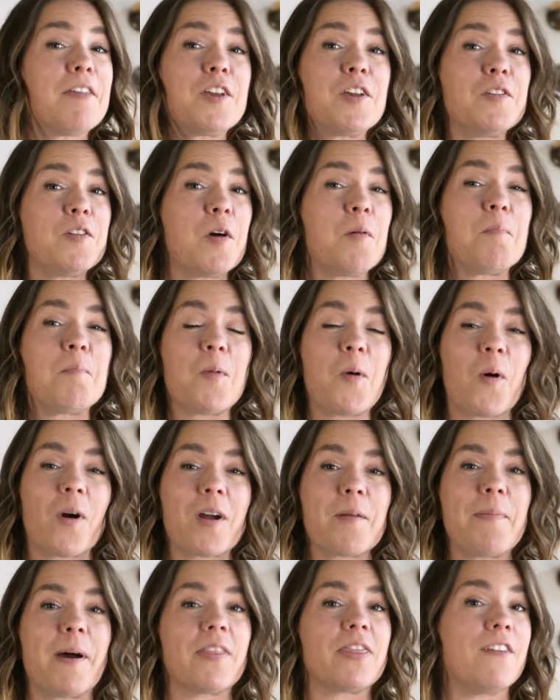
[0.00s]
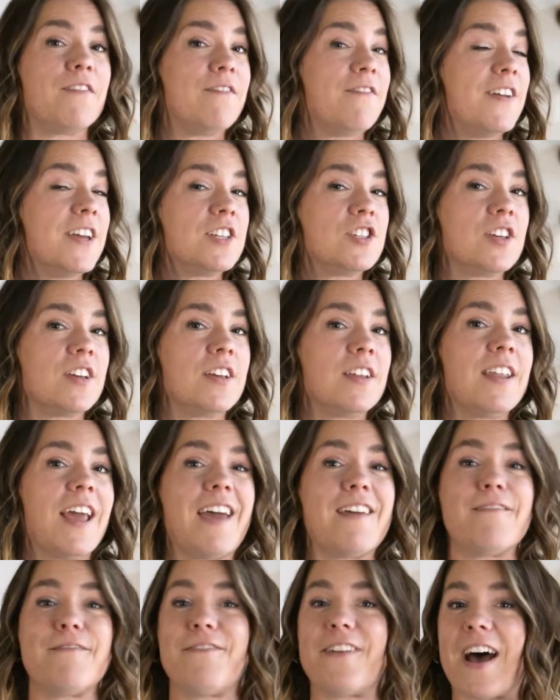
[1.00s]
that you know more about the vision
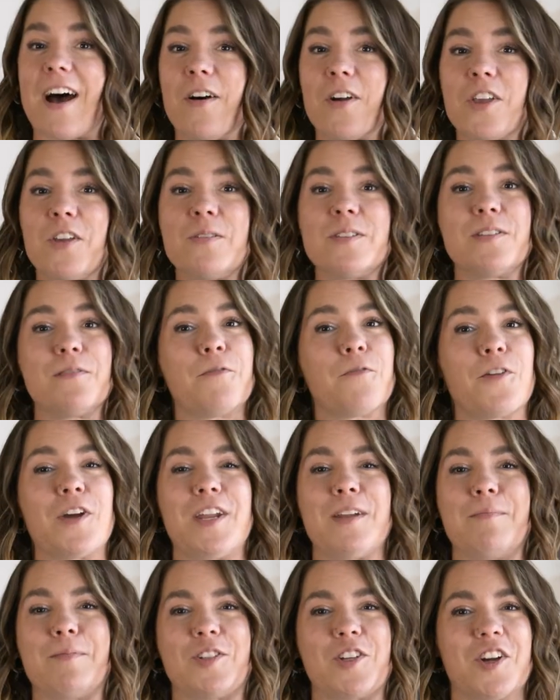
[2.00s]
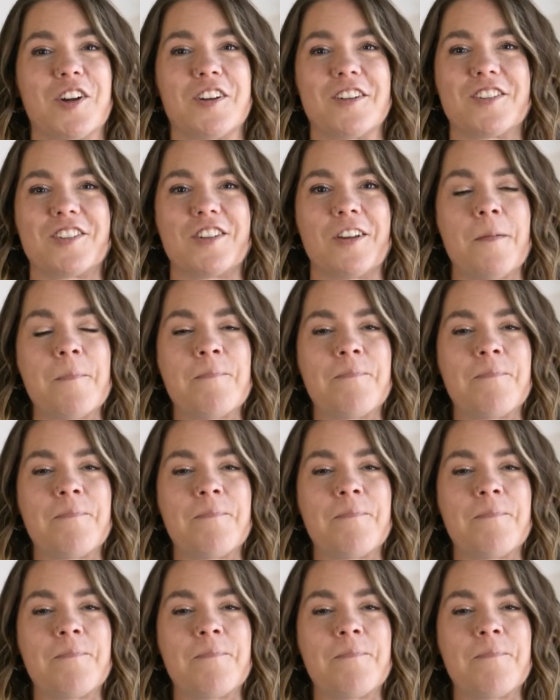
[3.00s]
and values of Freedom Church,